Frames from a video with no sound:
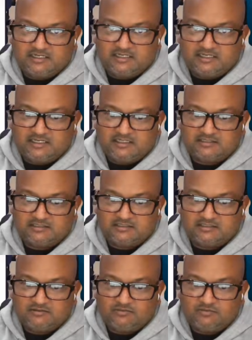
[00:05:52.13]

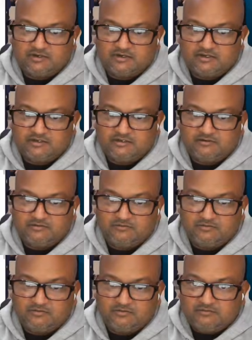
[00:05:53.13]
is what
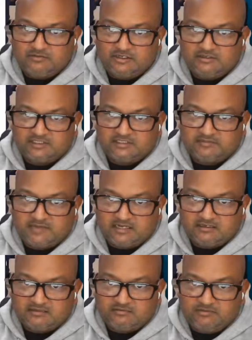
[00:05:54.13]
you what you expected,